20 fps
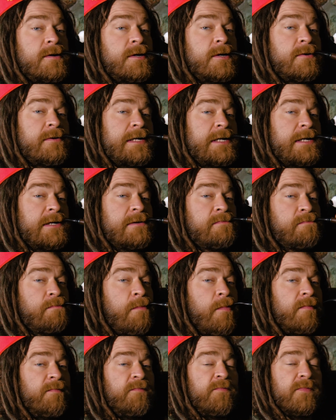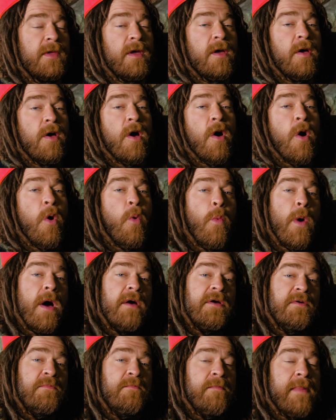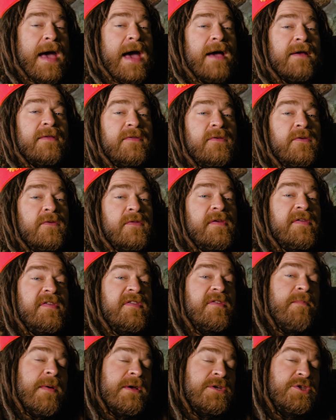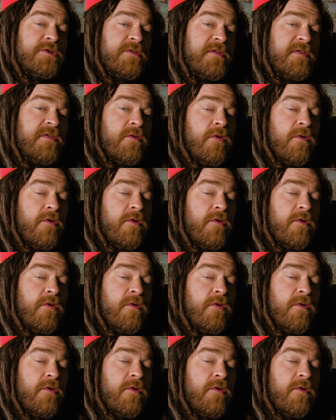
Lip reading: Oh, hello. Welcome back to this special